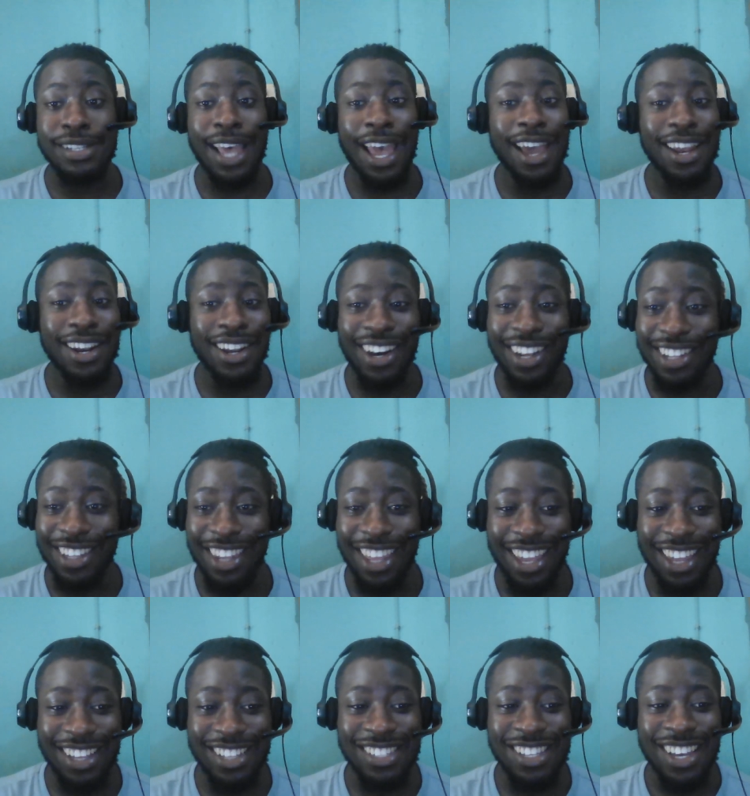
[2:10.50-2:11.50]
and
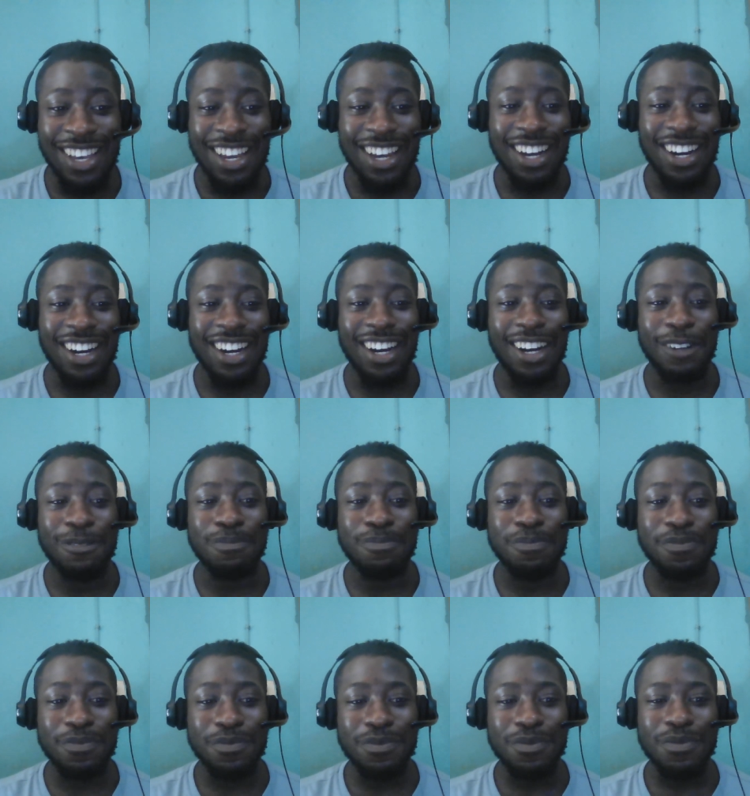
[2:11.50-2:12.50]
holidays. Um,
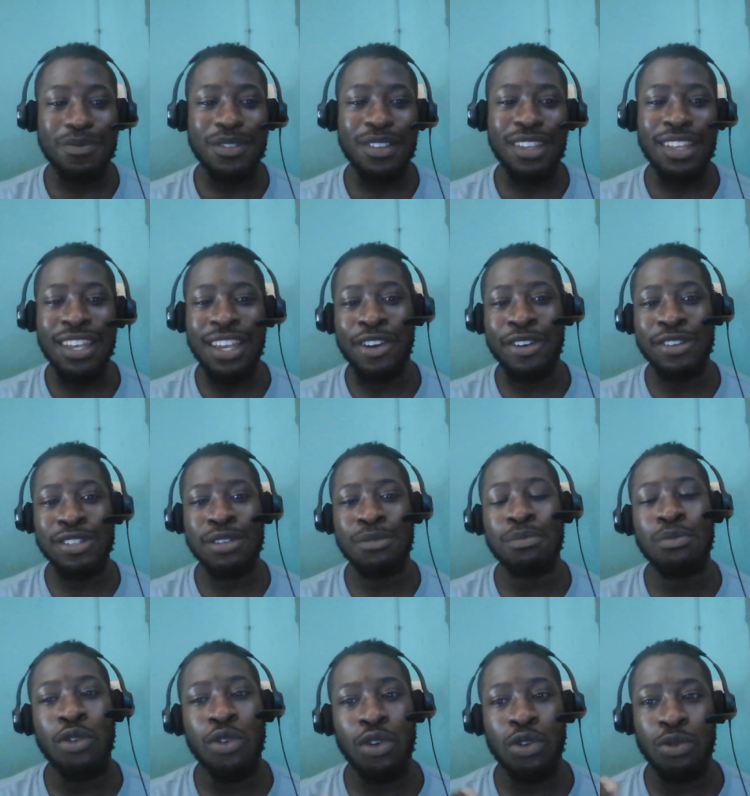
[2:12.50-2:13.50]
here's some
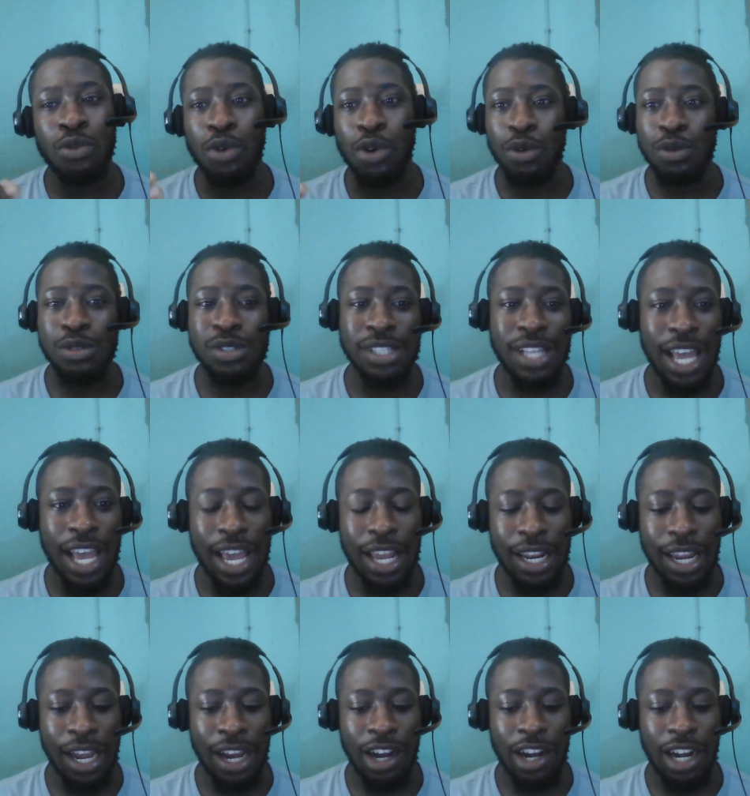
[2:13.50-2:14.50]
more roles that
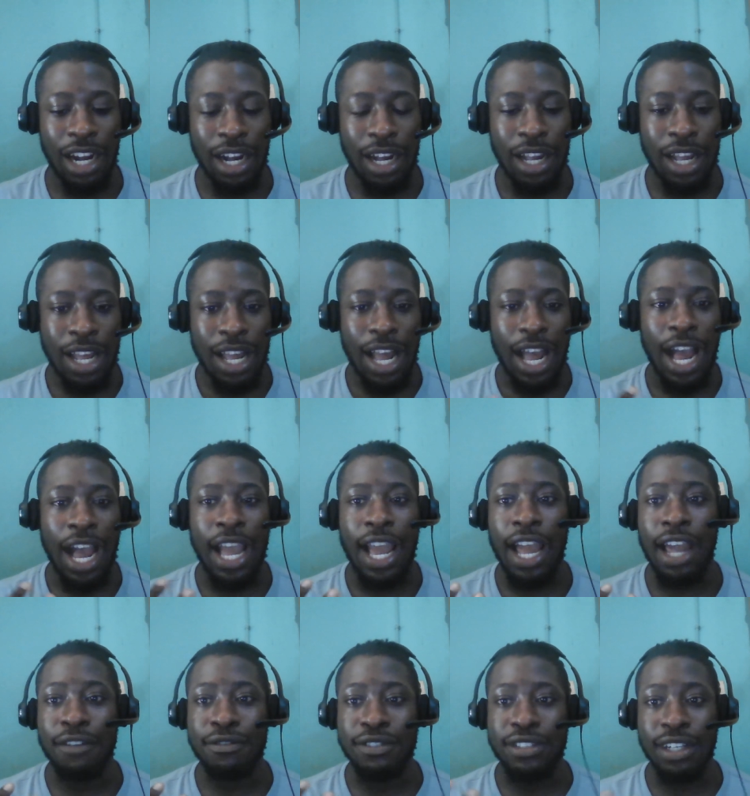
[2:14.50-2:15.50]
uh, I
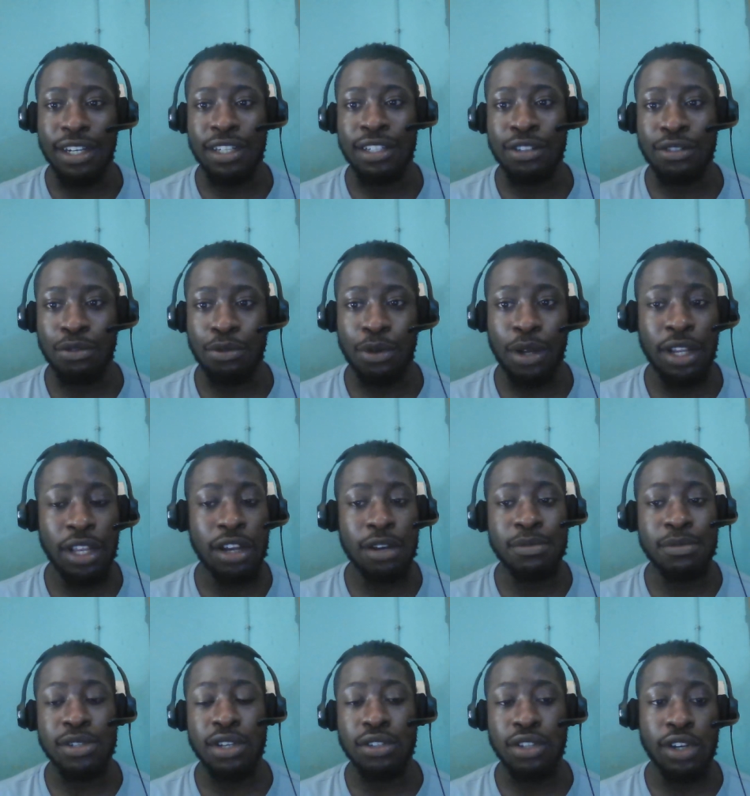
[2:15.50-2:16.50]
have done when it
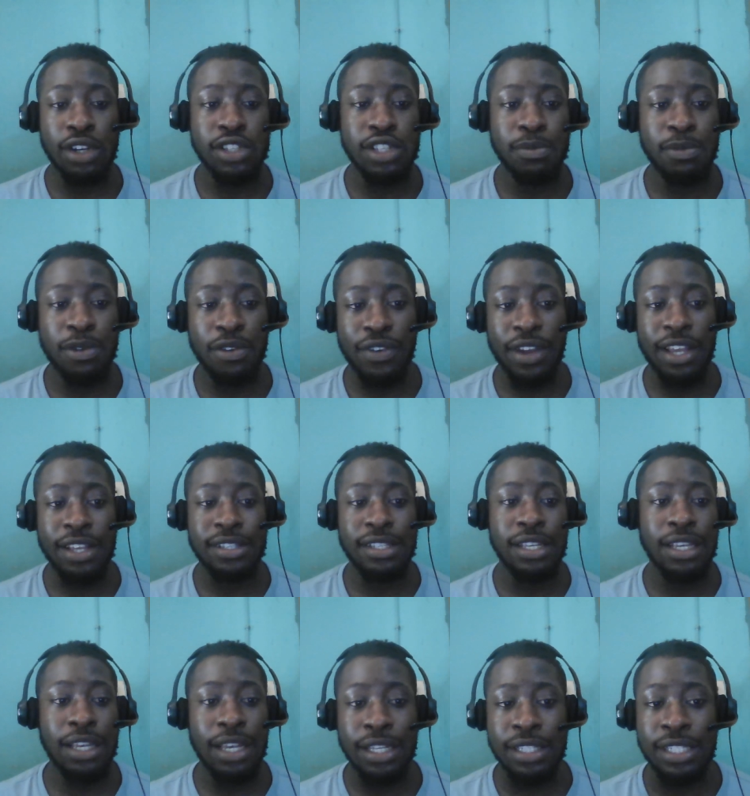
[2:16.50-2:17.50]
comes on to customer
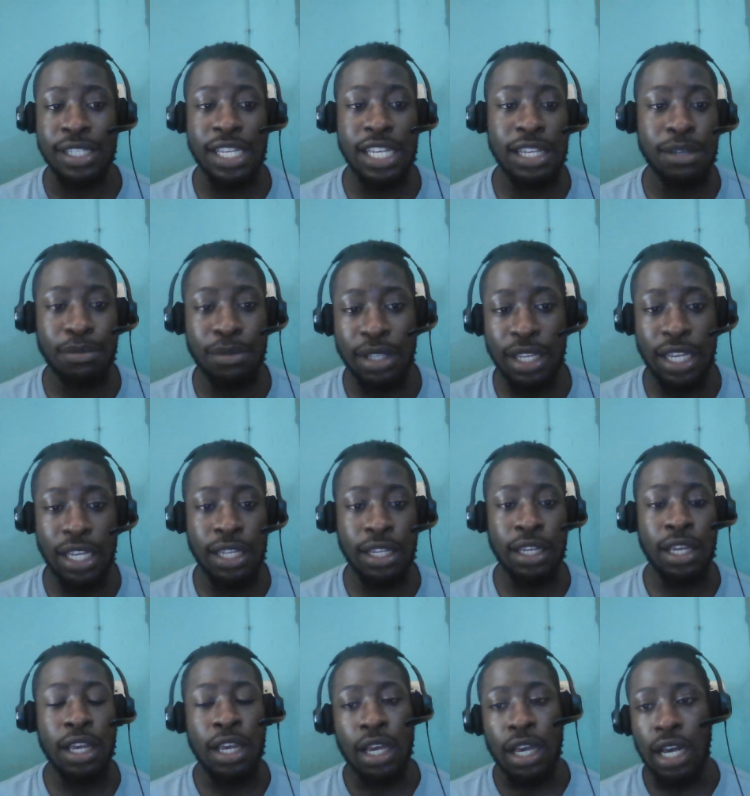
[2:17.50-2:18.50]
facing, a team lead
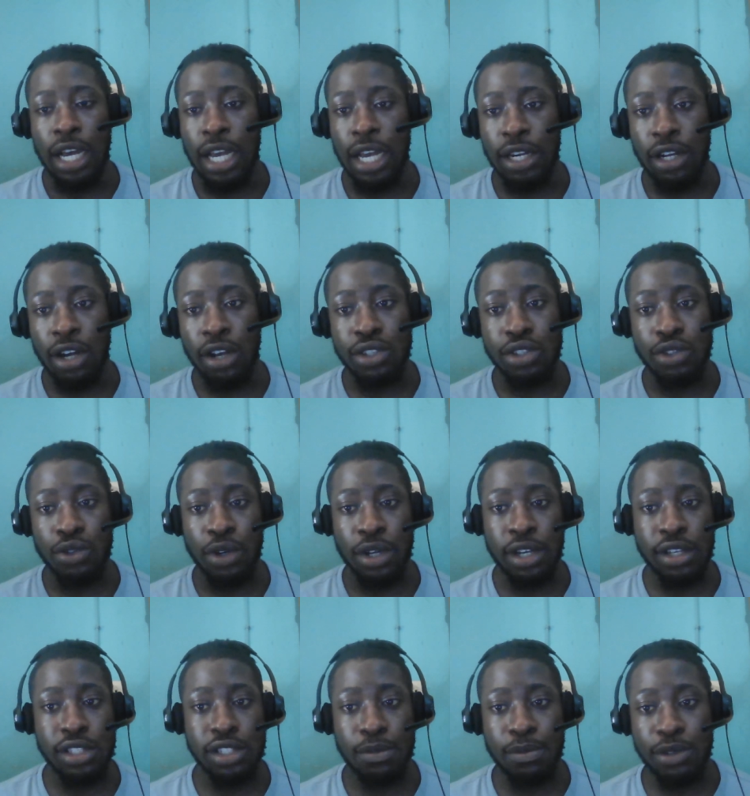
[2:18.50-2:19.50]
and also a
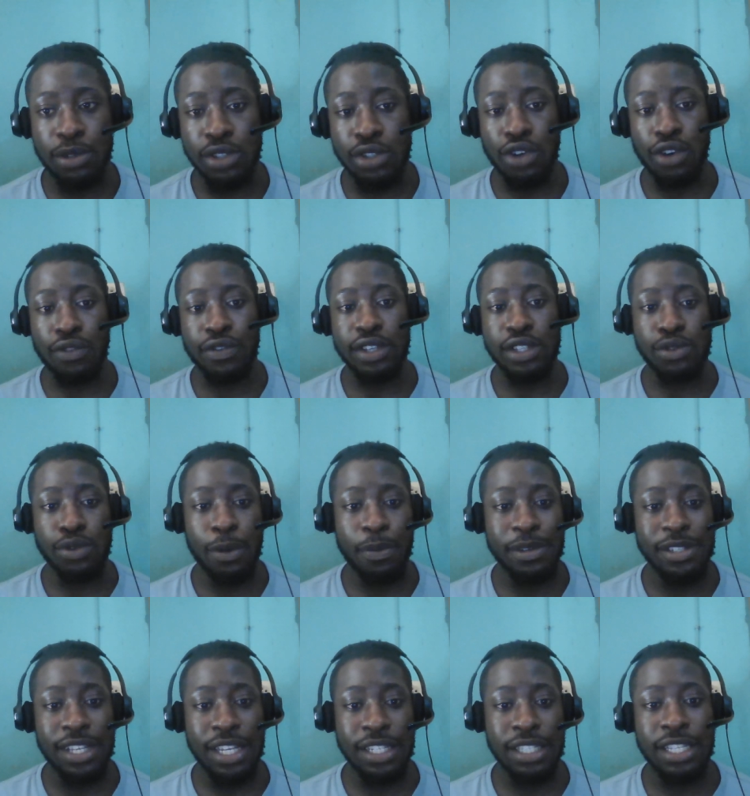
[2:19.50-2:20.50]
customer service
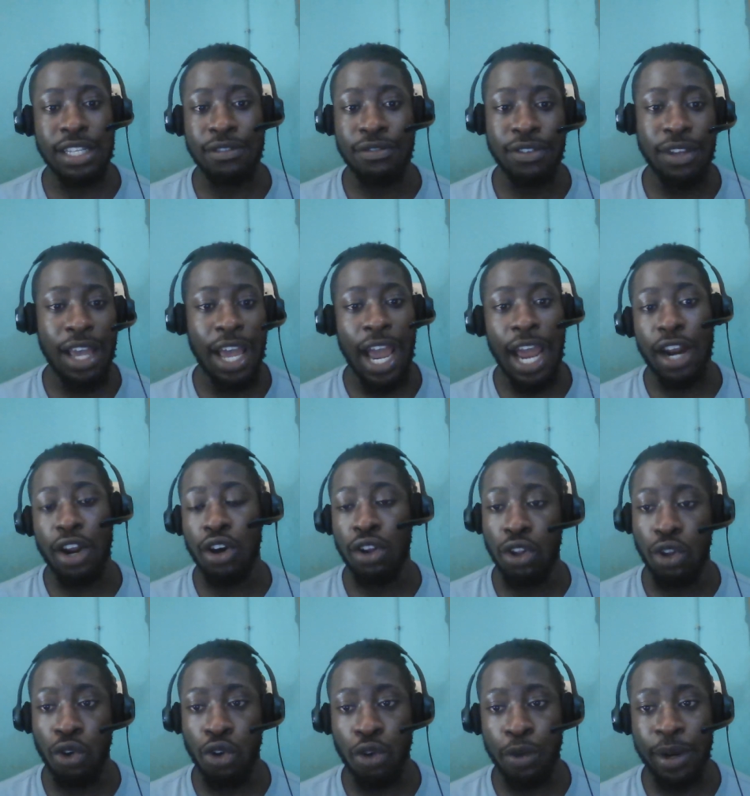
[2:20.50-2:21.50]
representative at
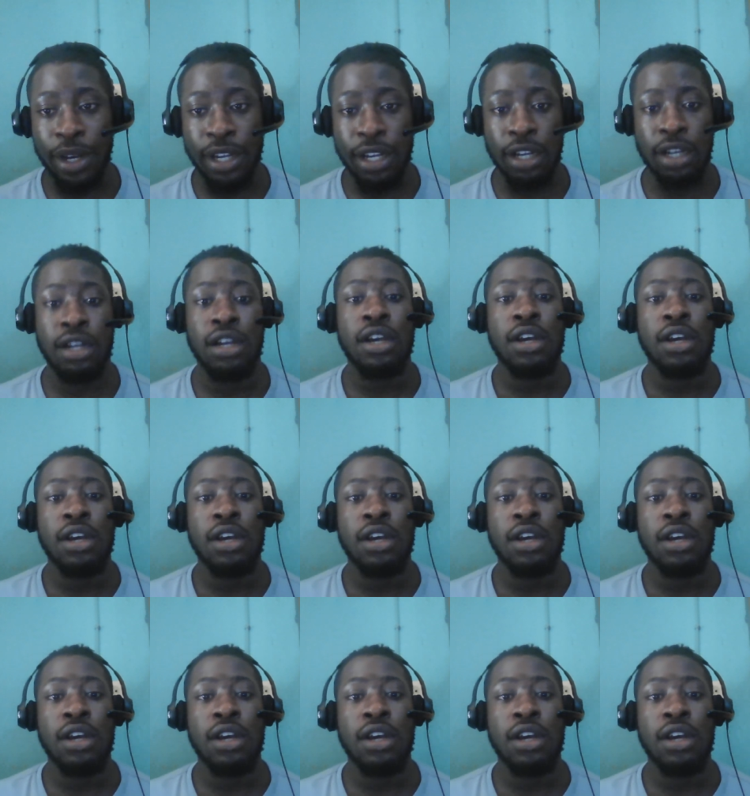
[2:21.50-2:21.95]
Alorica